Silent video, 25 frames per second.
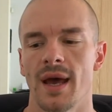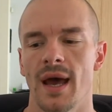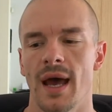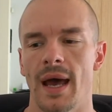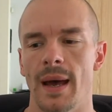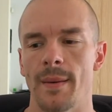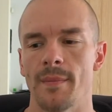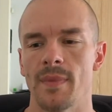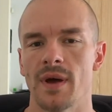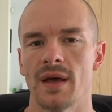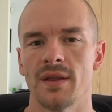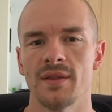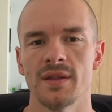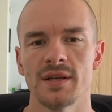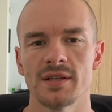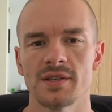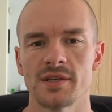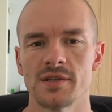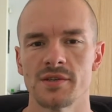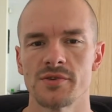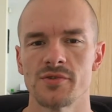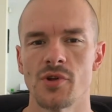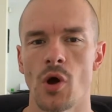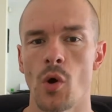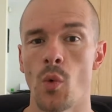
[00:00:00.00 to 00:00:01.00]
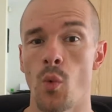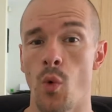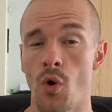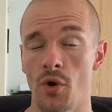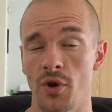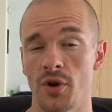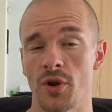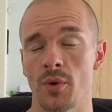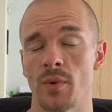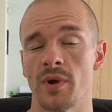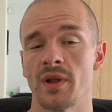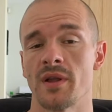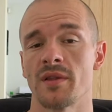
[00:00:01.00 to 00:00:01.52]
And this is no
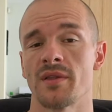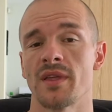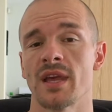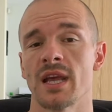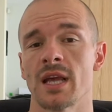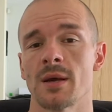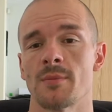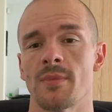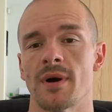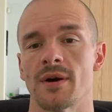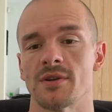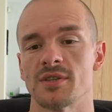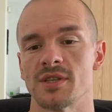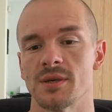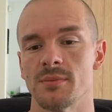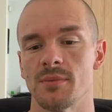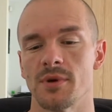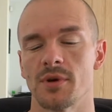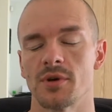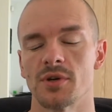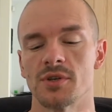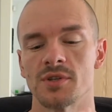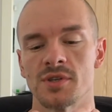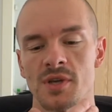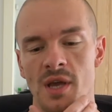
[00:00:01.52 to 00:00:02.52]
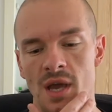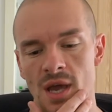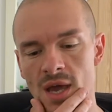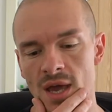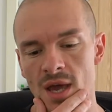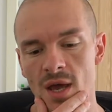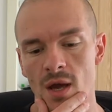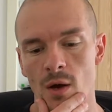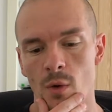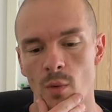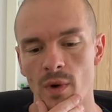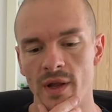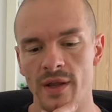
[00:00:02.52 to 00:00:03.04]
wonder when you think about it, because
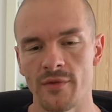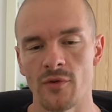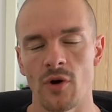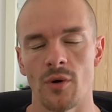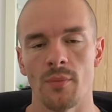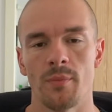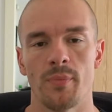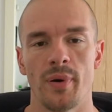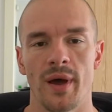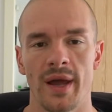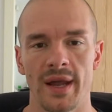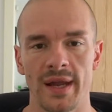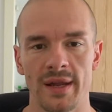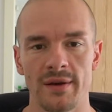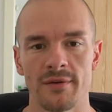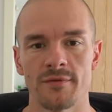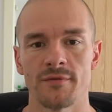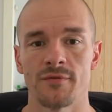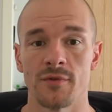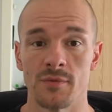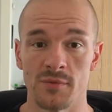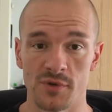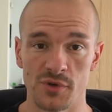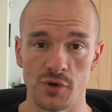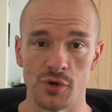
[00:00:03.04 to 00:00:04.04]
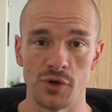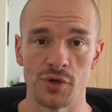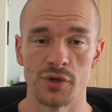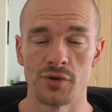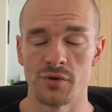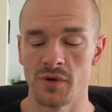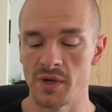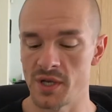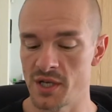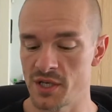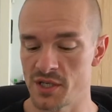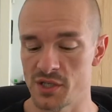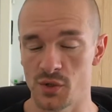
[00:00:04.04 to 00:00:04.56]
when you've got pain from
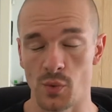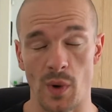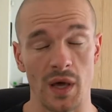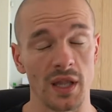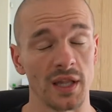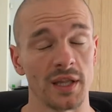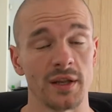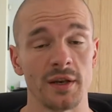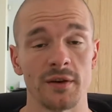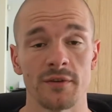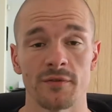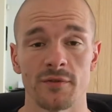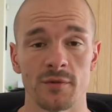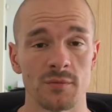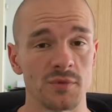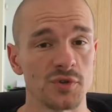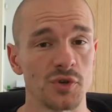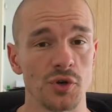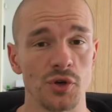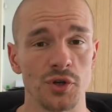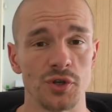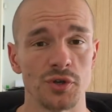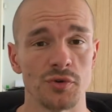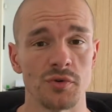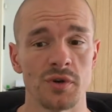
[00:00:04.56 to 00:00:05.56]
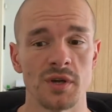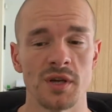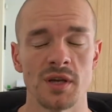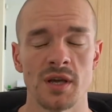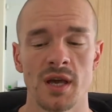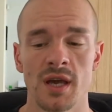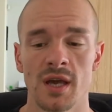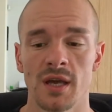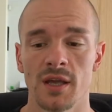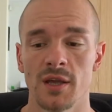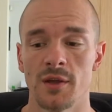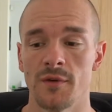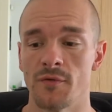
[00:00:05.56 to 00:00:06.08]
surgery, swelling from
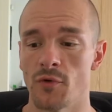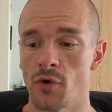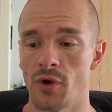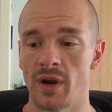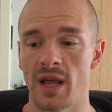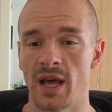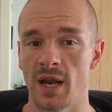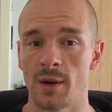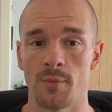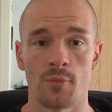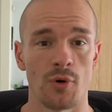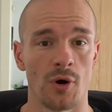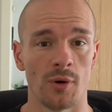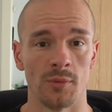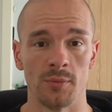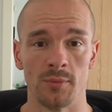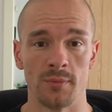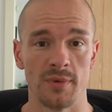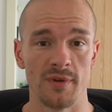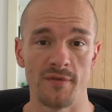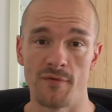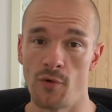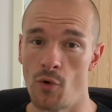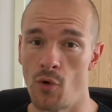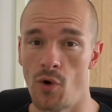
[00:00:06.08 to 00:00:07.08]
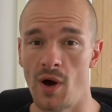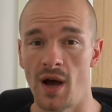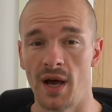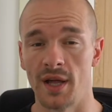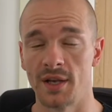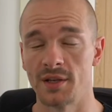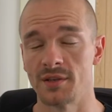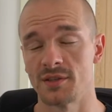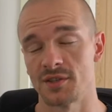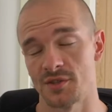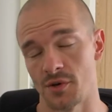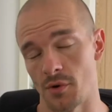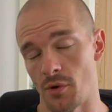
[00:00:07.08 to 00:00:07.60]
surgery, you've already had a problem
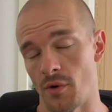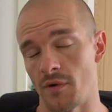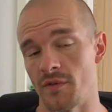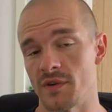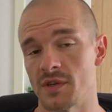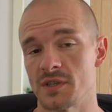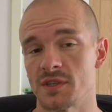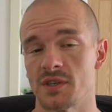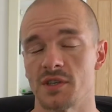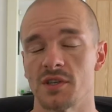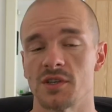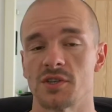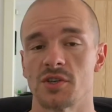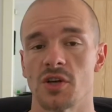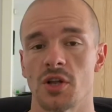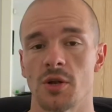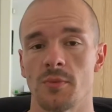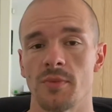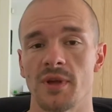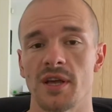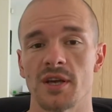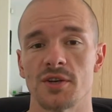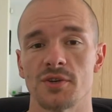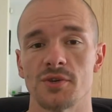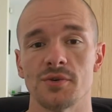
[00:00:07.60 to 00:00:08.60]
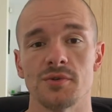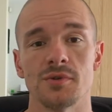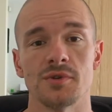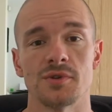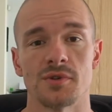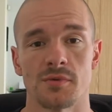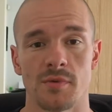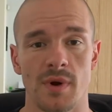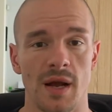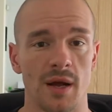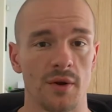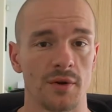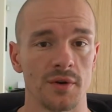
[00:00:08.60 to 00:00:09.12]
beforehand, so obviously there's going to be
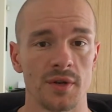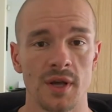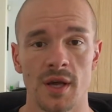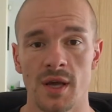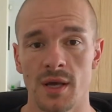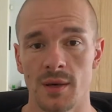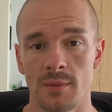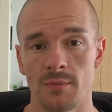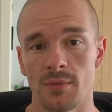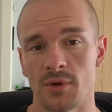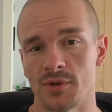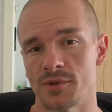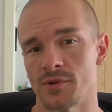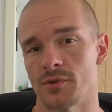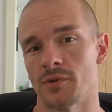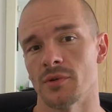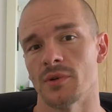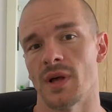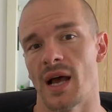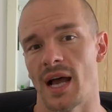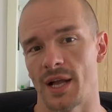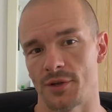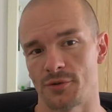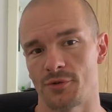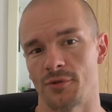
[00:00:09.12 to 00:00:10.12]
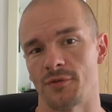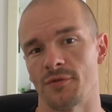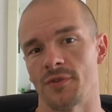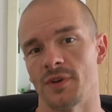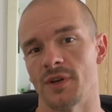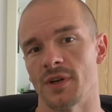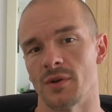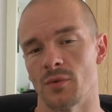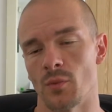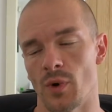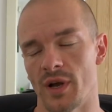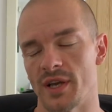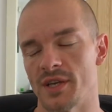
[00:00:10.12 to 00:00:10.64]
issues around muscle
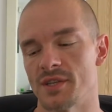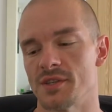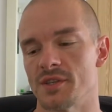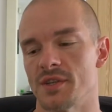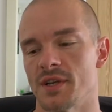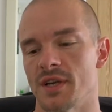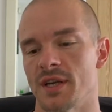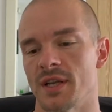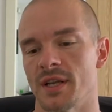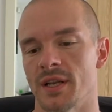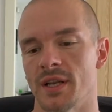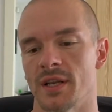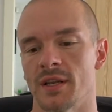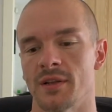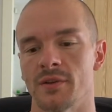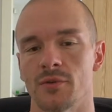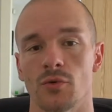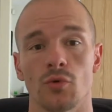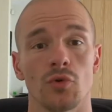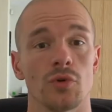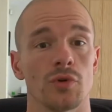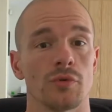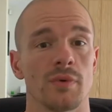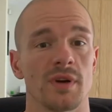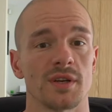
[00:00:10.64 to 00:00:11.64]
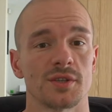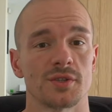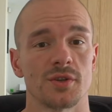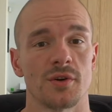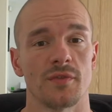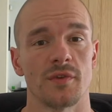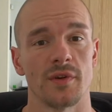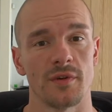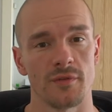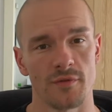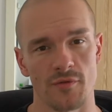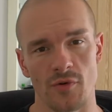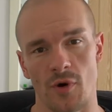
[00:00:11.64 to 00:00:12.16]
atrophy and wasting and all the rest
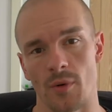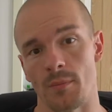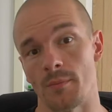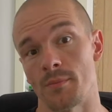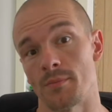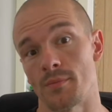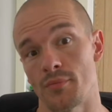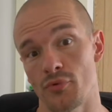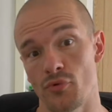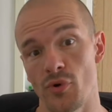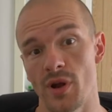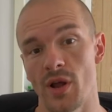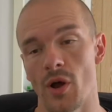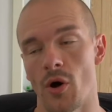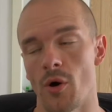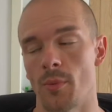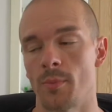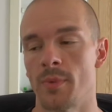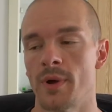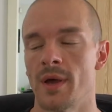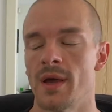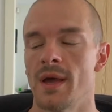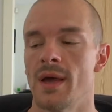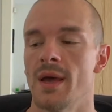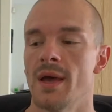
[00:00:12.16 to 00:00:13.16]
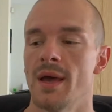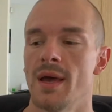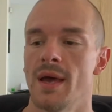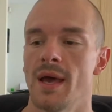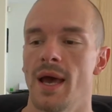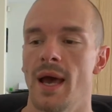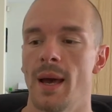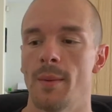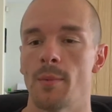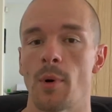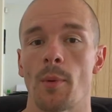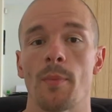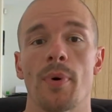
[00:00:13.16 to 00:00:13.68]
of it from pre-op.
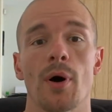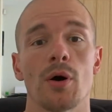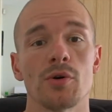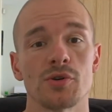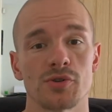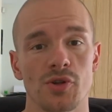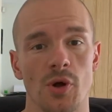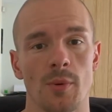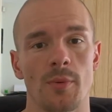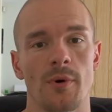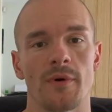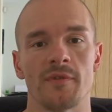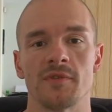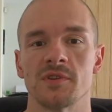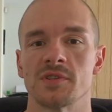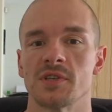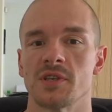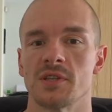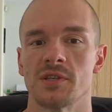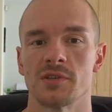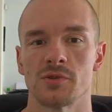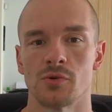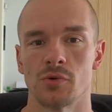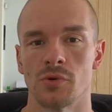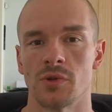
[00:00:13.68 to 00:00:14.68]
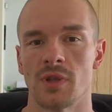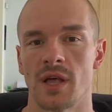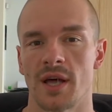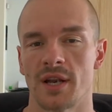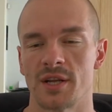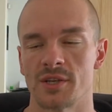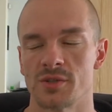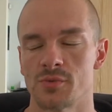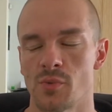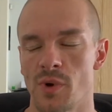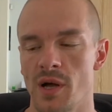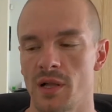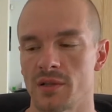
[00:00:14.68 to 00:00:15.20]
But post-op, obviously, there's all
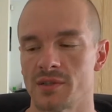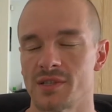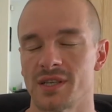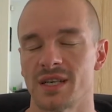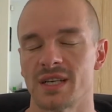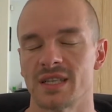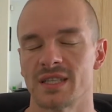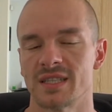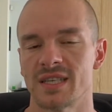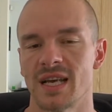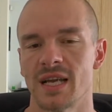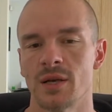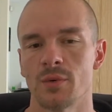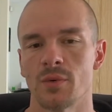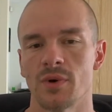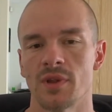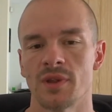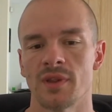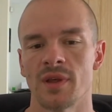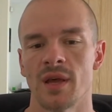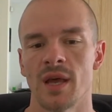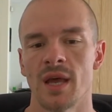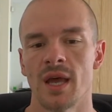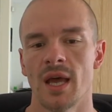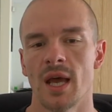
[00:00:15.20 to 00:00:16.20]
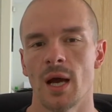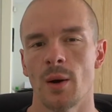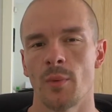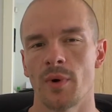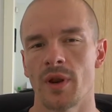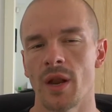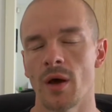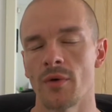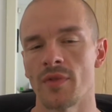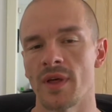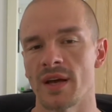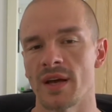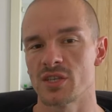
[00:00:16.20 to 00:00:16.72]
that as well to contend with. And
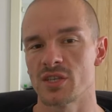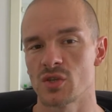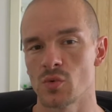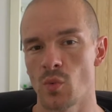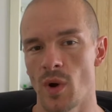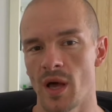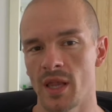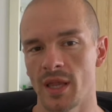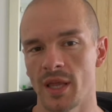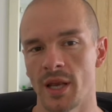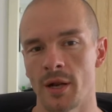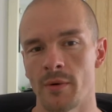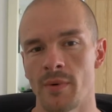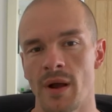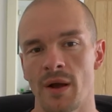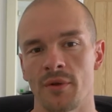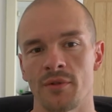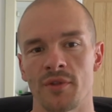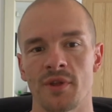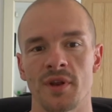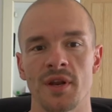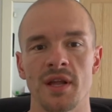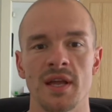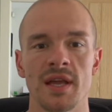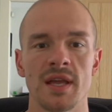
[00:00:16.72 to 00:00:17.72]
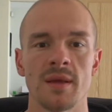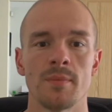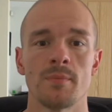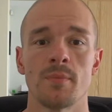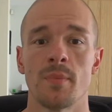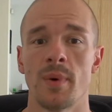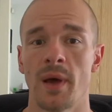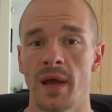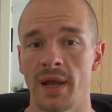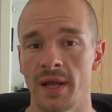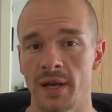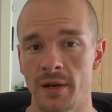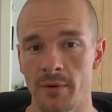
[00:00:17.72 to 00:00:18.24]
we know swelling around the
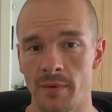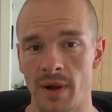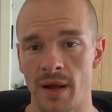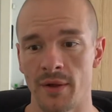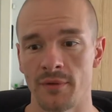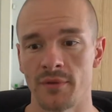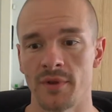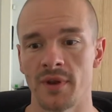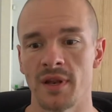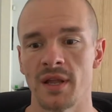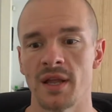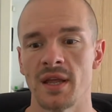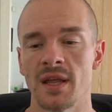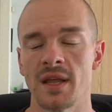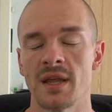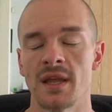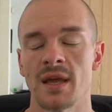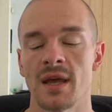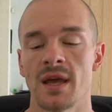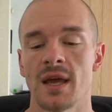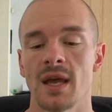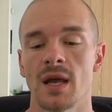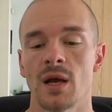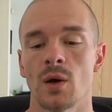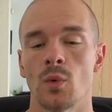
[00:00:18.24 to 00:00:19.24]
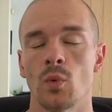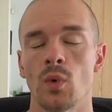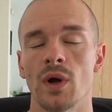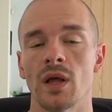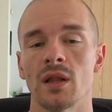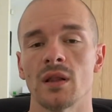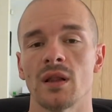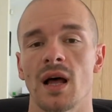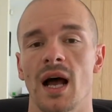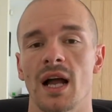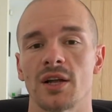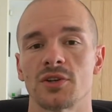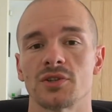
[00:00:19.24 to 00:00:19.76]
knee, pain around the knee,
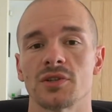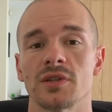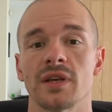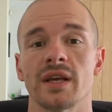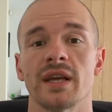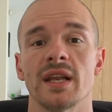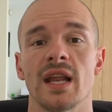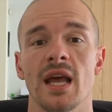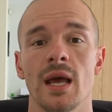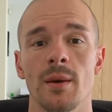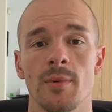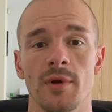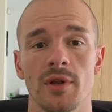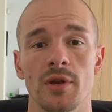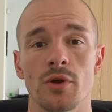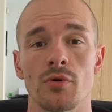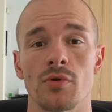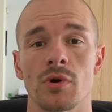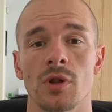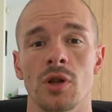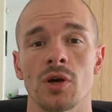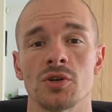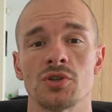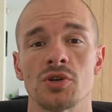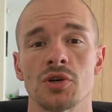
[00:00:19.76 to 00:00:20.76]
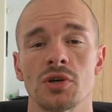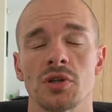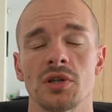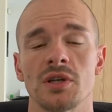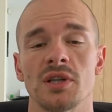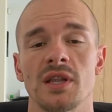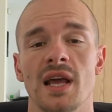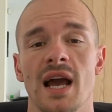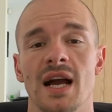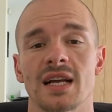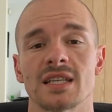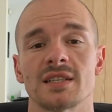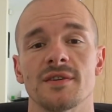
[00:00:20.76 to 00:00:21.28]
will actually inhibit
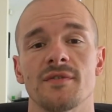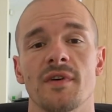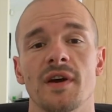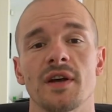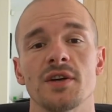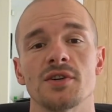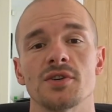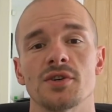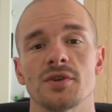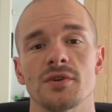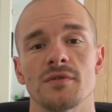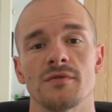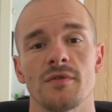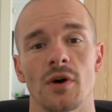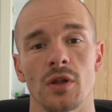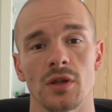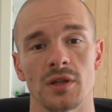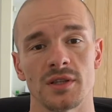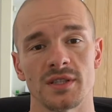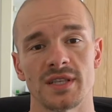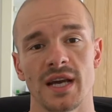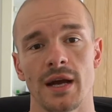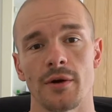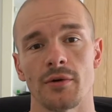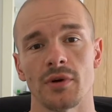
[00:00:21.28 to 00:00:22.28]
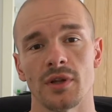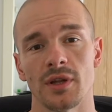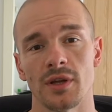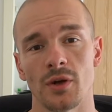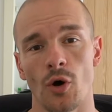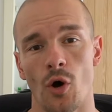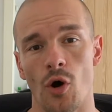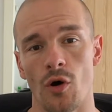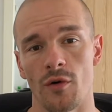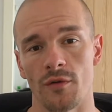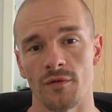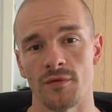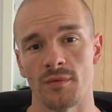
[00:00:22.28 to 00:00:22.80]
neurologically the activation
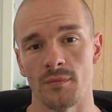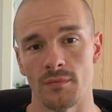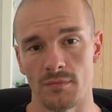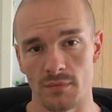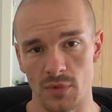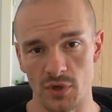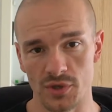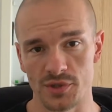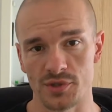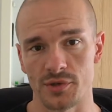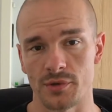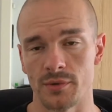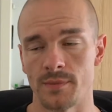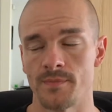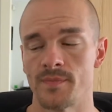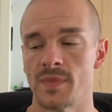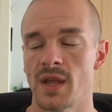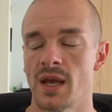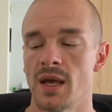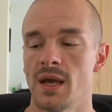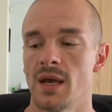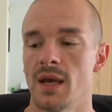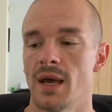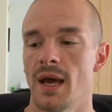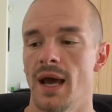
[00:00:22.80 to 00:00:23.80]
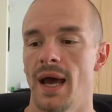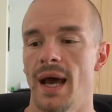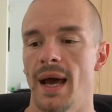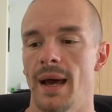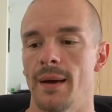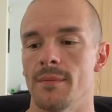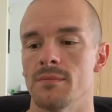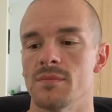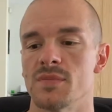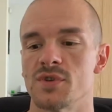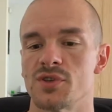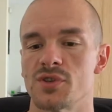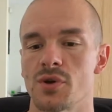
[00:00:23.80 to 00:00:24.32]
voluntarily of muscle.
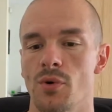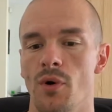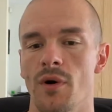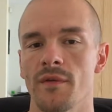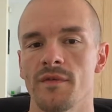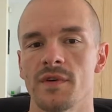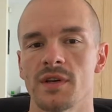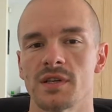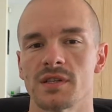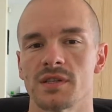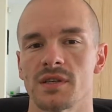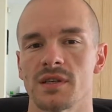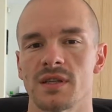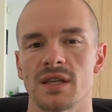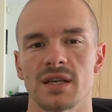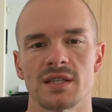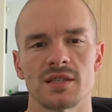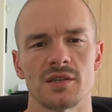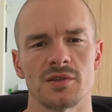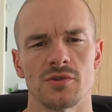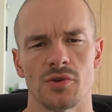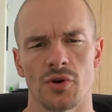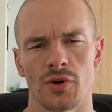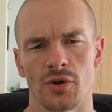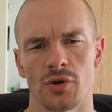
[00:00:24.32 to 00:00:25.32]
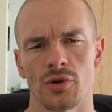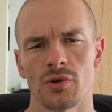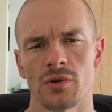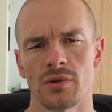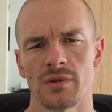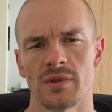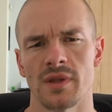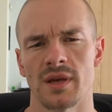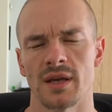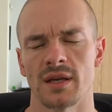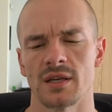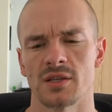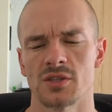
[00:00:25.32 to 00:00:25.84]
So obviously, this is not a
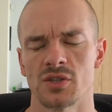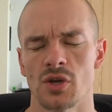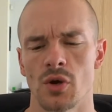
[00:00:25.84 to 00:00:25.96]
good thing.